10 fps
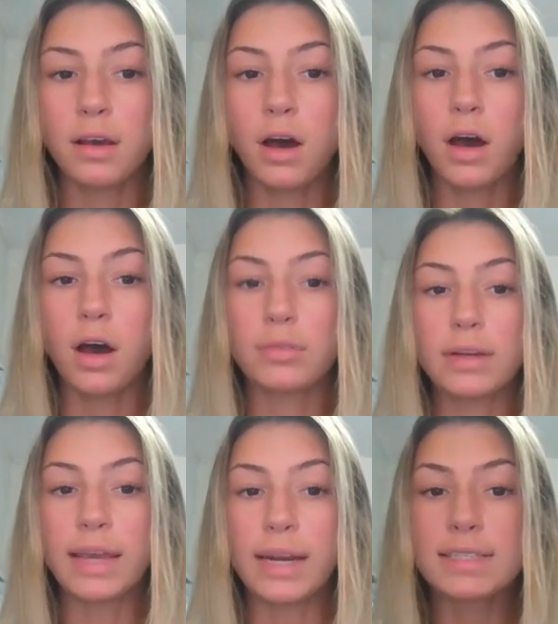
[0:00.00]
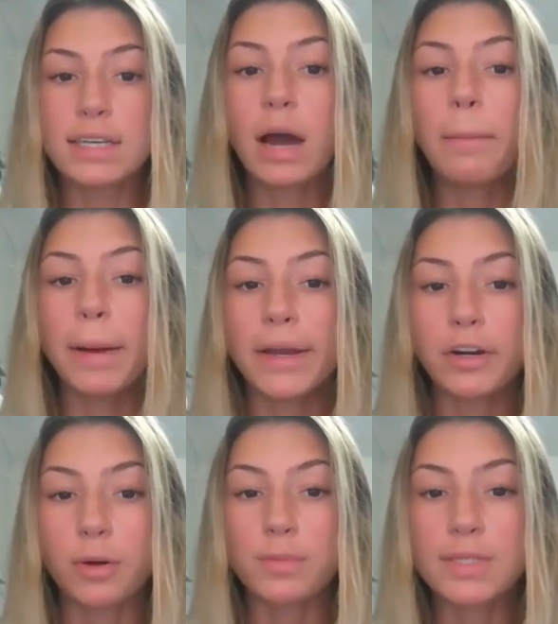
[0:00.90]
related to gut
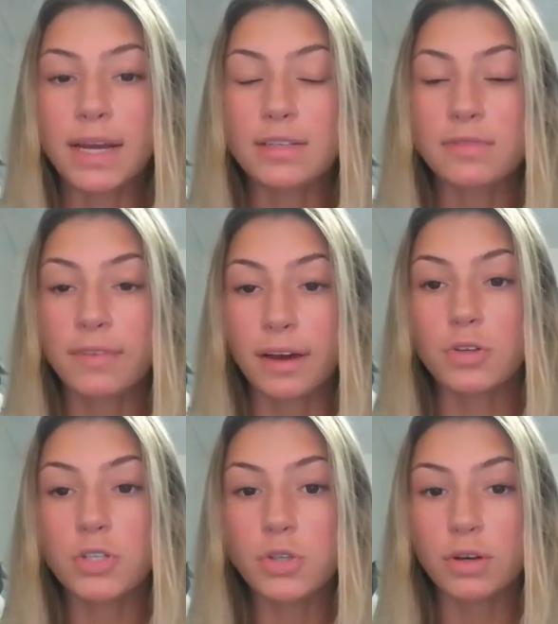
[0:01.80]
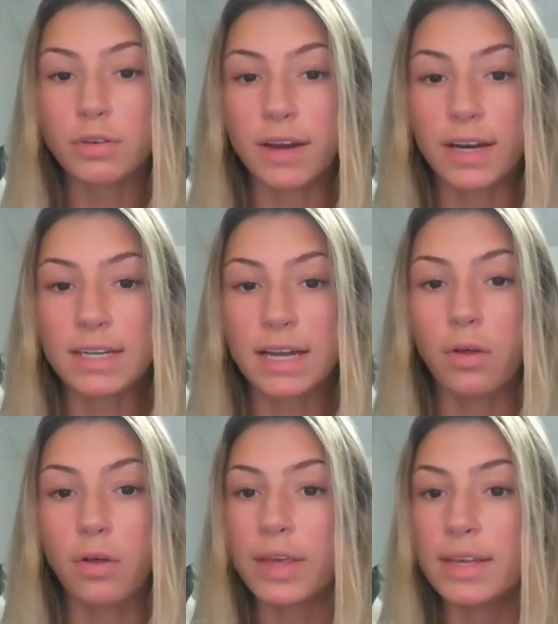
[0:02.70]
microbes that is found to affect
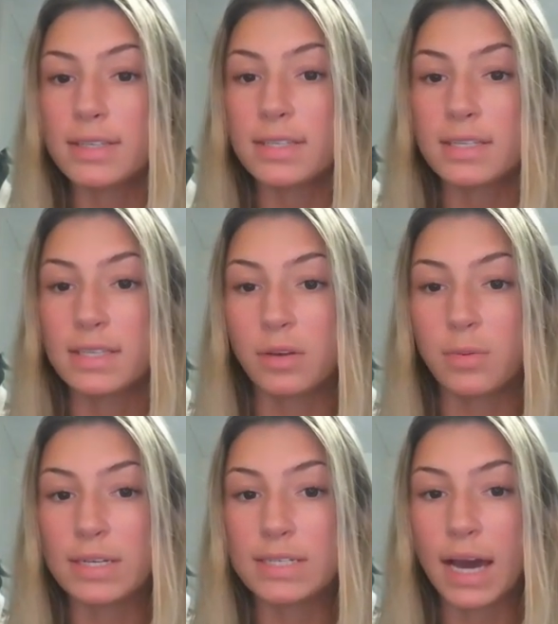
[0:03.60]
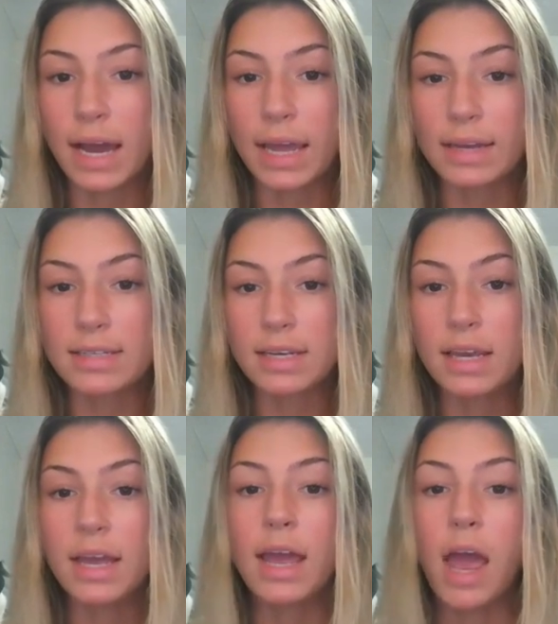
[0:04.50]
health is the seaweed diet.
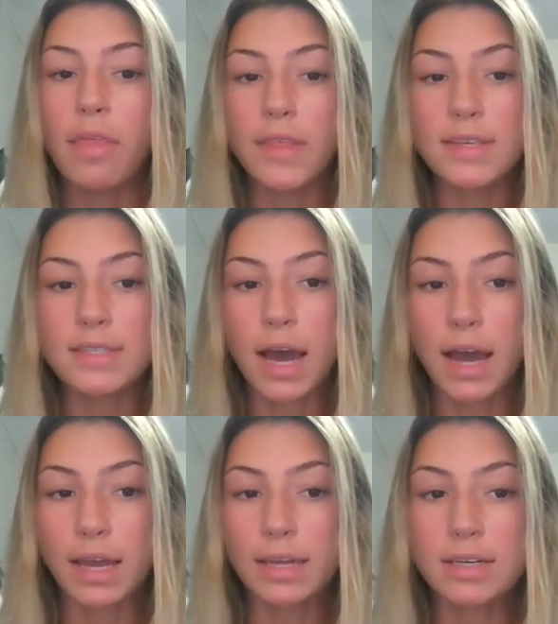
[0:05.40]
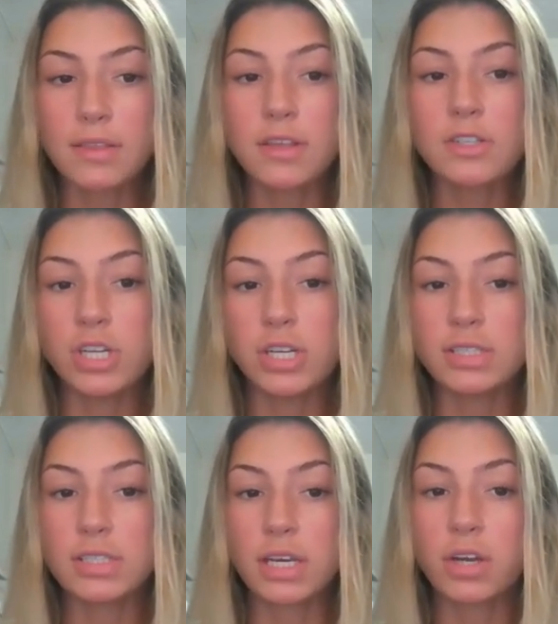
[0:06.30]
In this diet, the
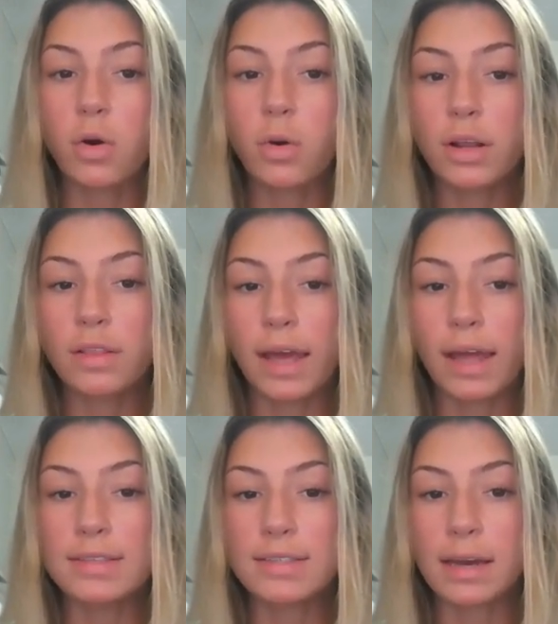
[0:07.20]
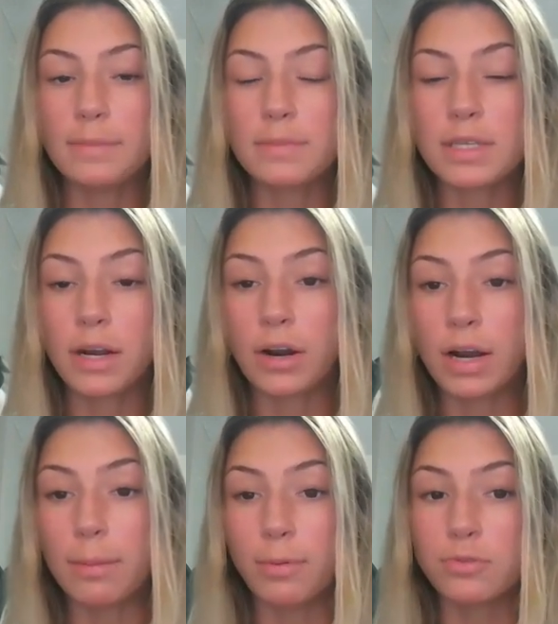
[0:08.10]
genes encoding the enzymes that are
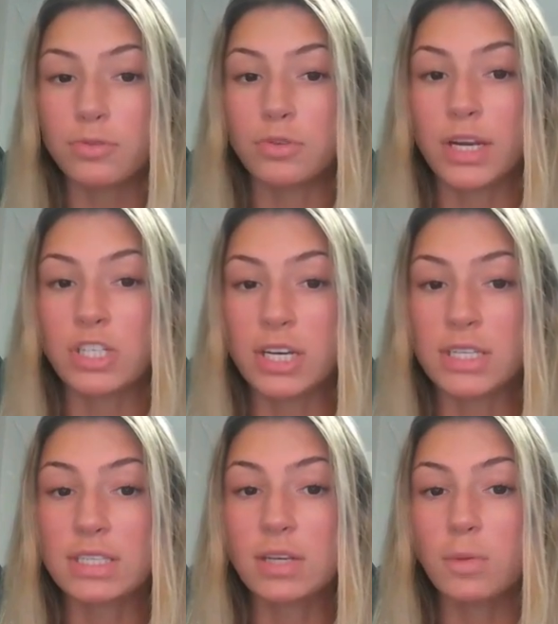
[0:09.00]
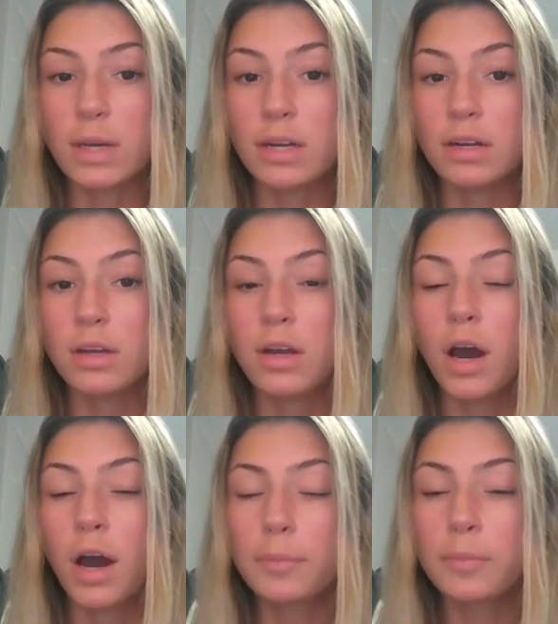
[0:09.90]
able to digest seaweed
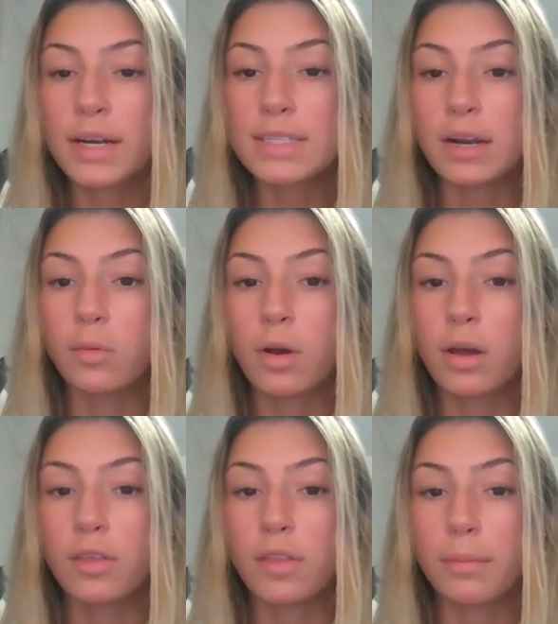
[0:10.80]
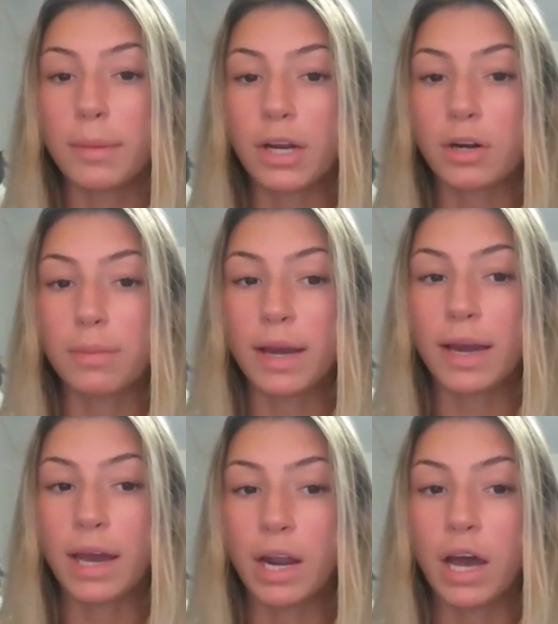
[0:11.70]
are present within the
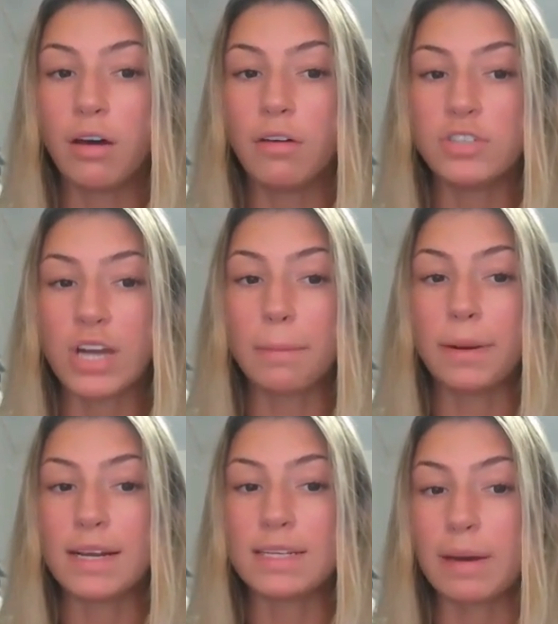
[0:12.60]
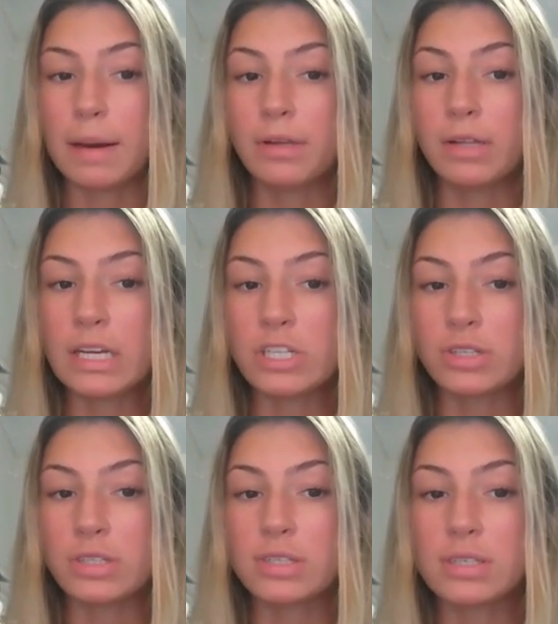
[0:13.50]
microbiota of Japanese
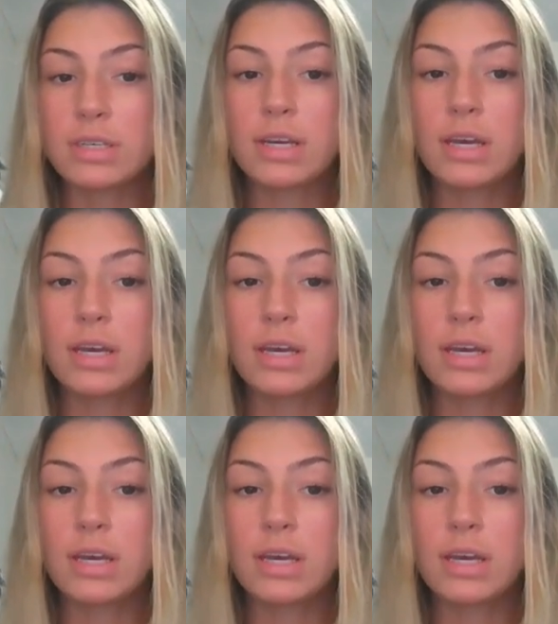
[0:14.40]
populations.